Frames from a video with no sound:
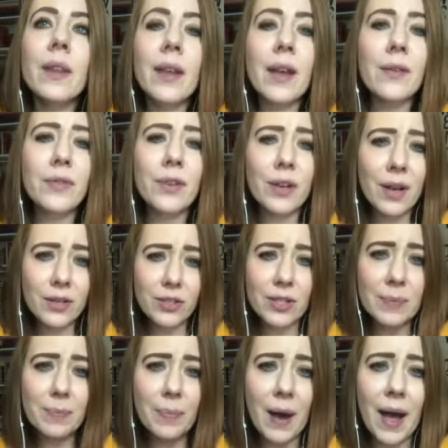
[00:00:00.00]
if they're not
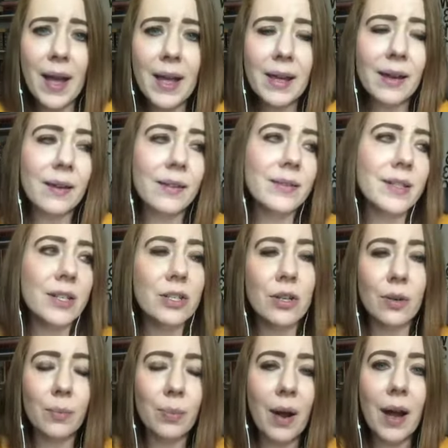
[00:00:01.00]
just buying a
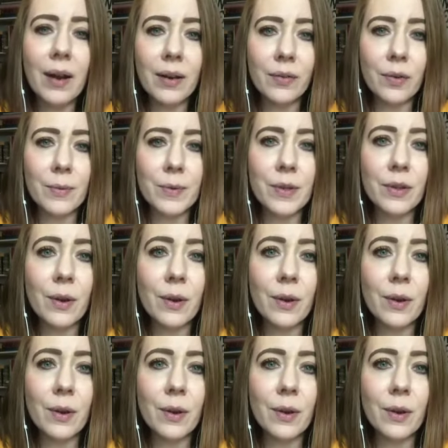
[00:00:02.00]
digital product from you,